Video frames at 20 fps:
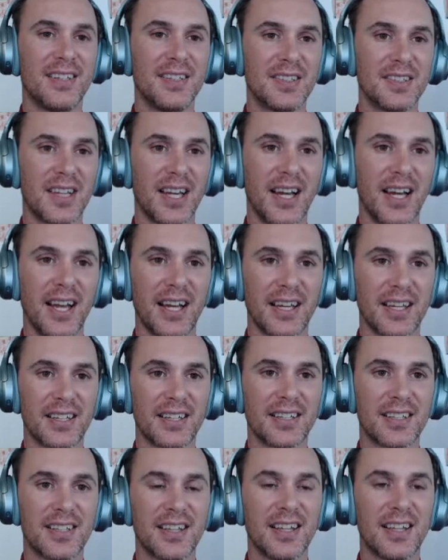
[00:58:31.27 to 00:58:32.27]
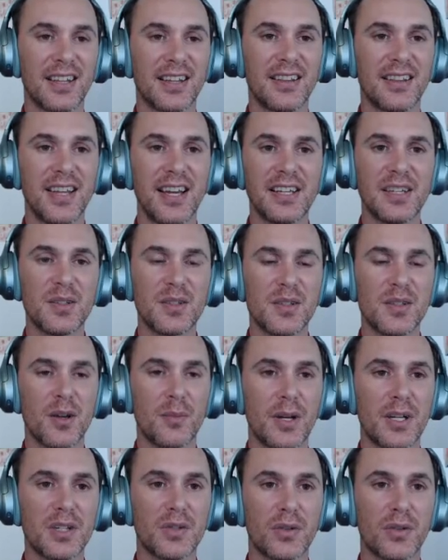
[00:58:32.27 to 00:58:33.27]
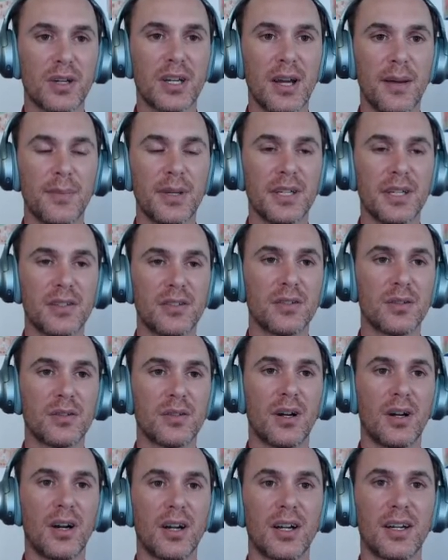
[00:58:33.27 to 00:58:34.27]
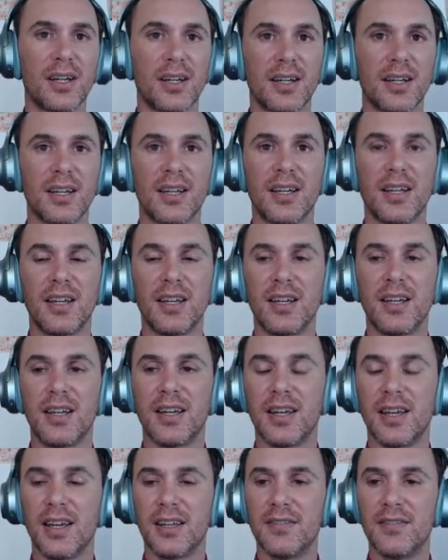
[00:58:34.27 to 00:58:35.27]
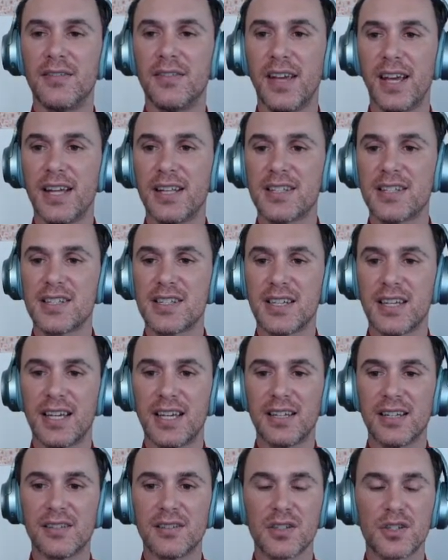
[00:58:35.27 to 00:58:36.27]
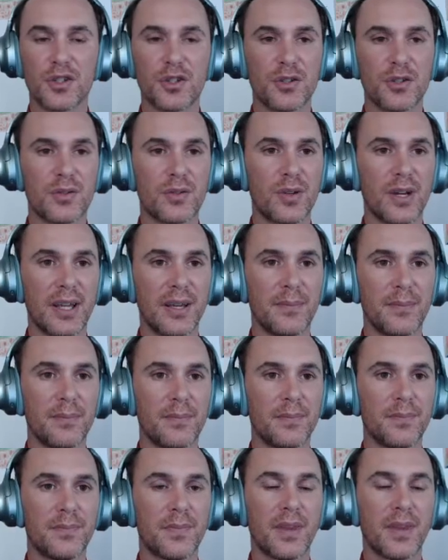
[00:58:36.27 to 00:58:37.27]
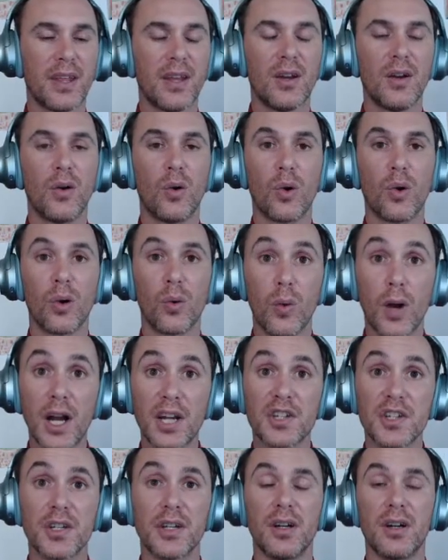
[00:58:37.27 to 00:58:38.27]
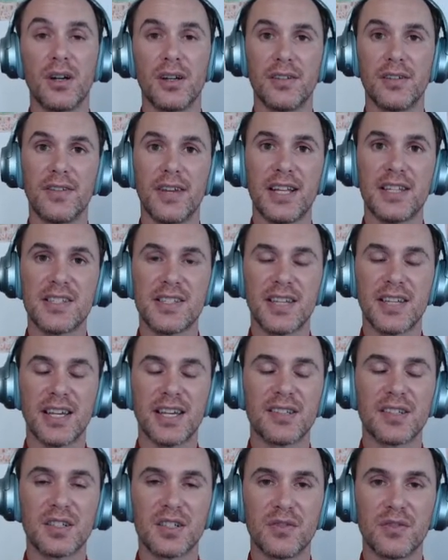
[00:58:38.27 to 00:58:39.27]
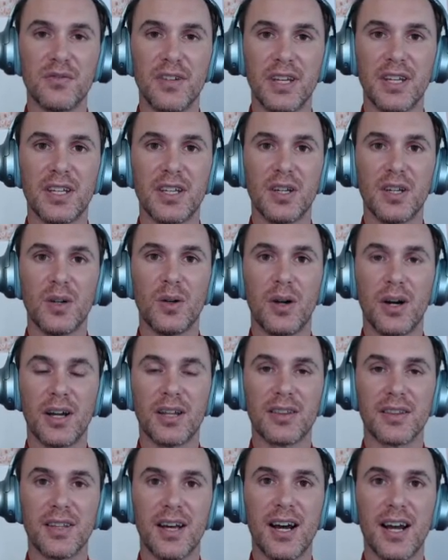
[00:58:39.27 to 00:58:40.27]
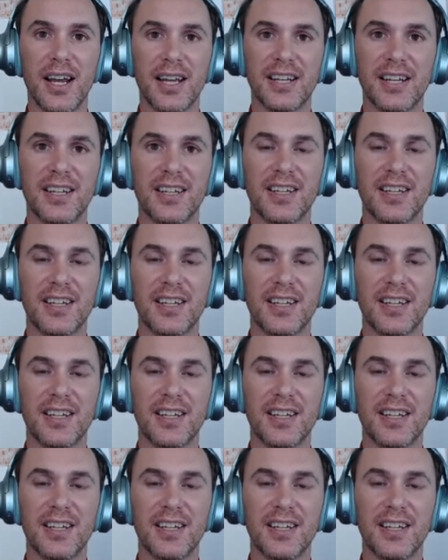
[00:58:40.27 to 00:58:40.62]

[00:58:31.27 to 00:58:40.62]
Okay. Thank you so much for coming to our advanced English stream or watching our advanced English video online.